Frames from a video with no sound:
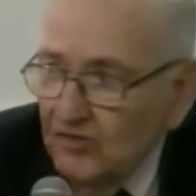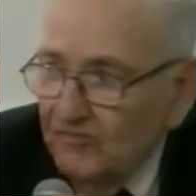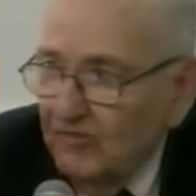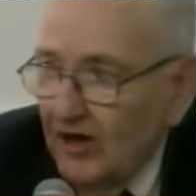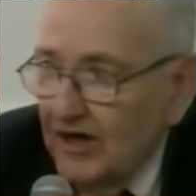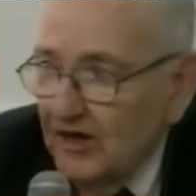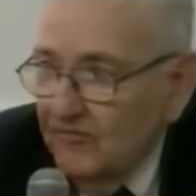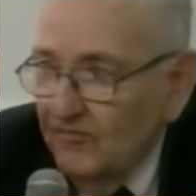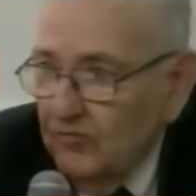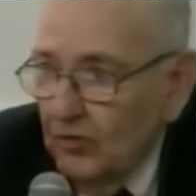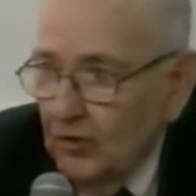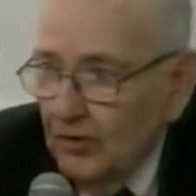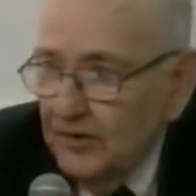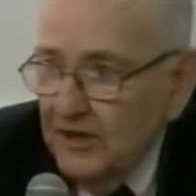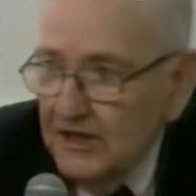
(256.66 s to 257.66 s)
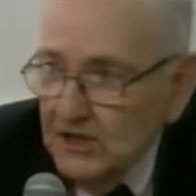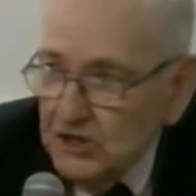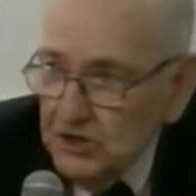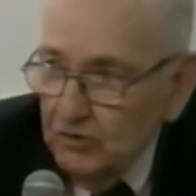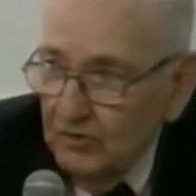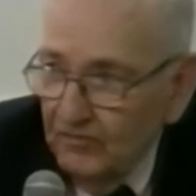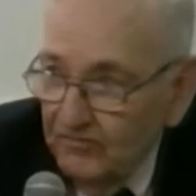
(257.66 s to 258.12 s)
to fight for the
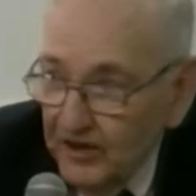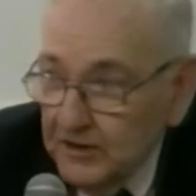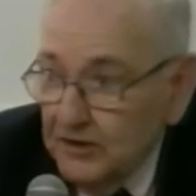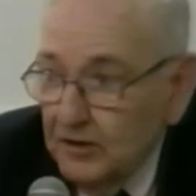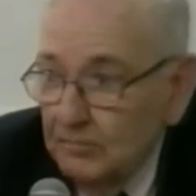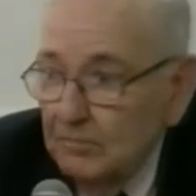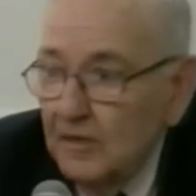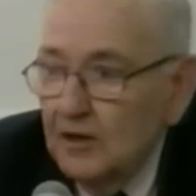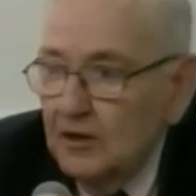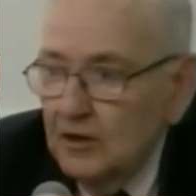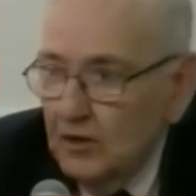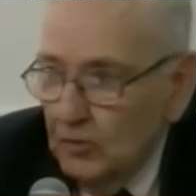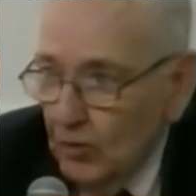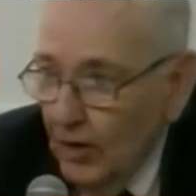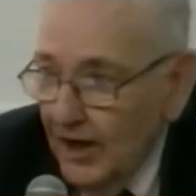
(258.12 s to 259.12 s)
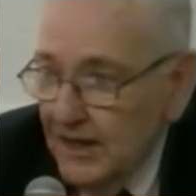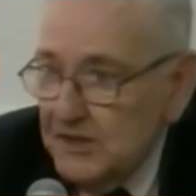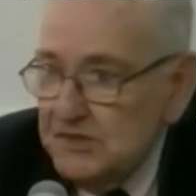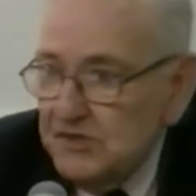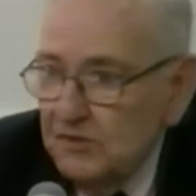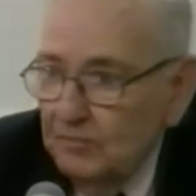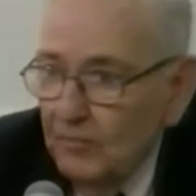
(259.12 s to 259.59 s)
issue of victim
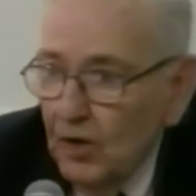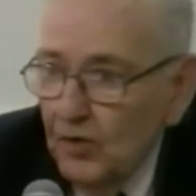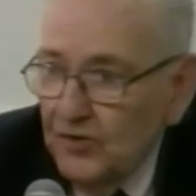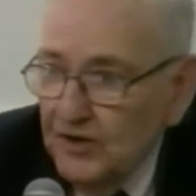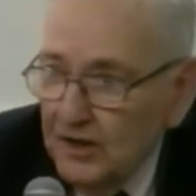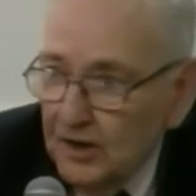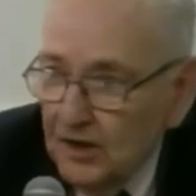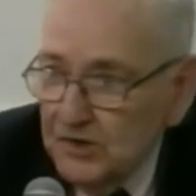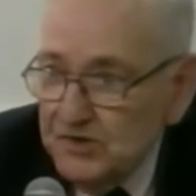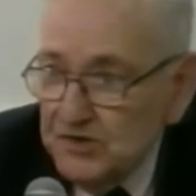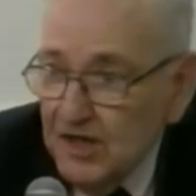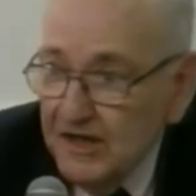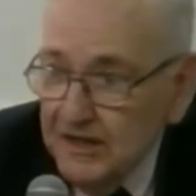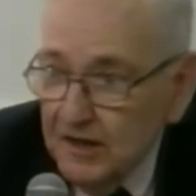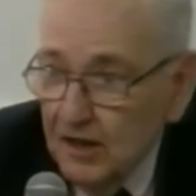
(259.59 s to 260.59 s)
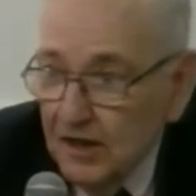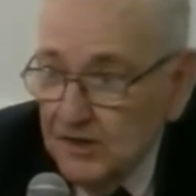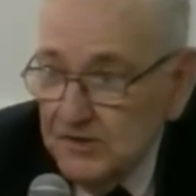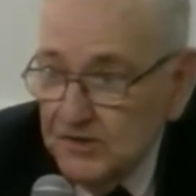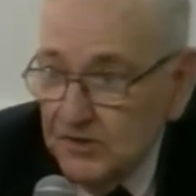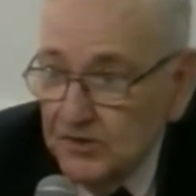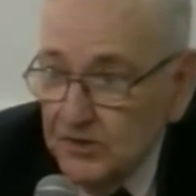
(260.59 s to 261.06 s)
rights, both in our state
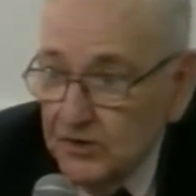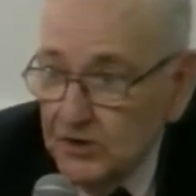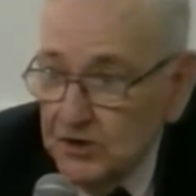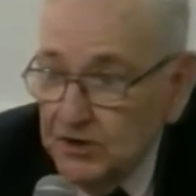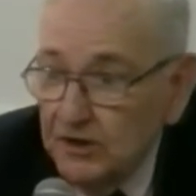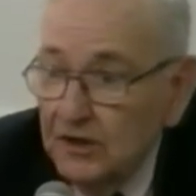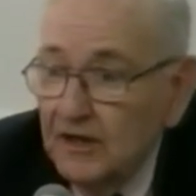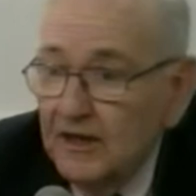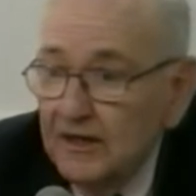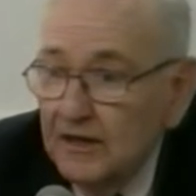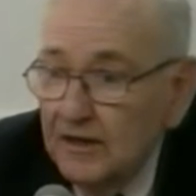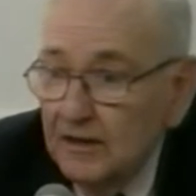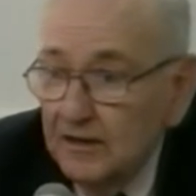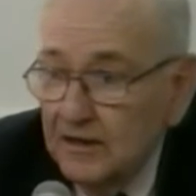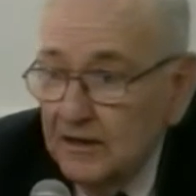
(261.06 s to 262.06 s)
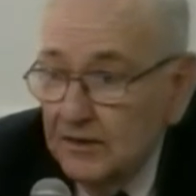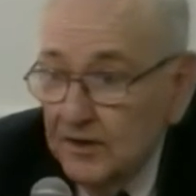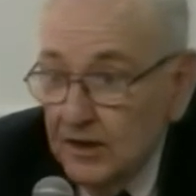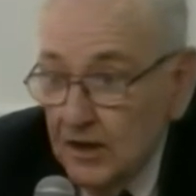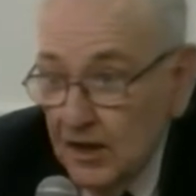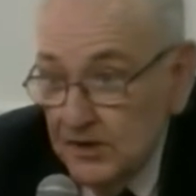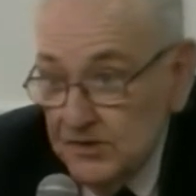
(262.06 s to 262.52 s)
constitution and in
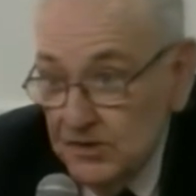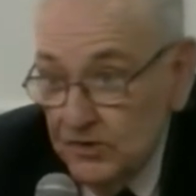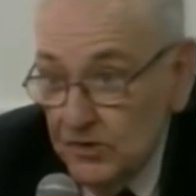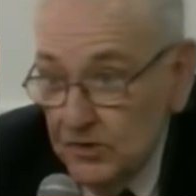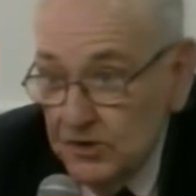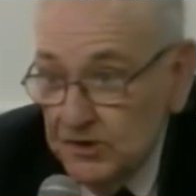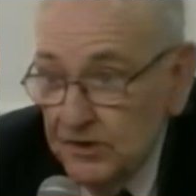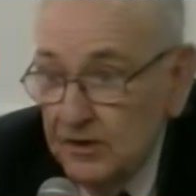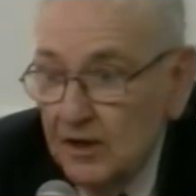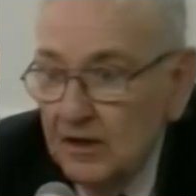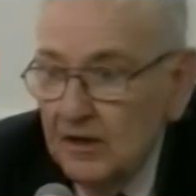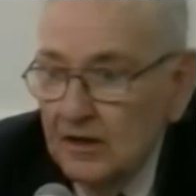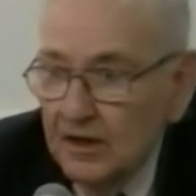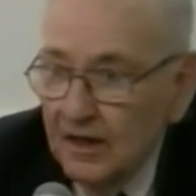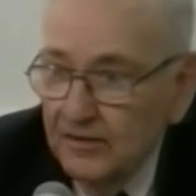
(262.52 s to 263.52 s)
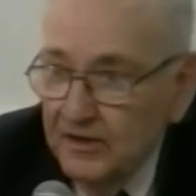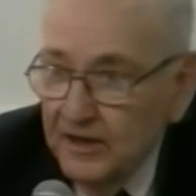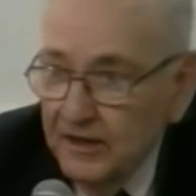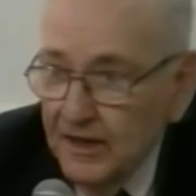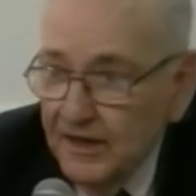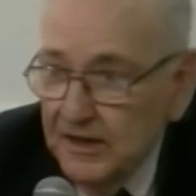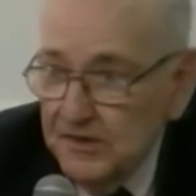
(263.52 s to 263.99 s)
the Constitution of the
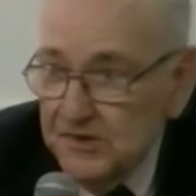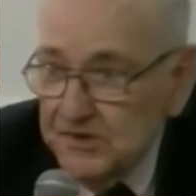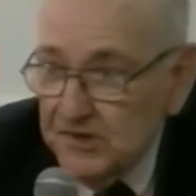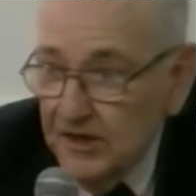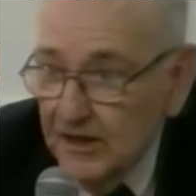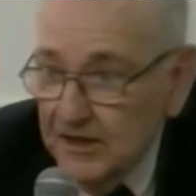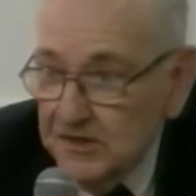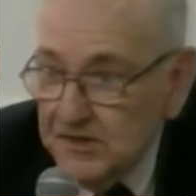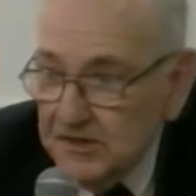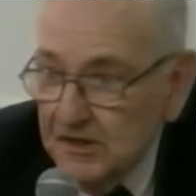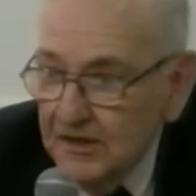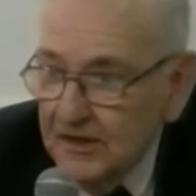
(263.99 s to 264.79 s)
United States.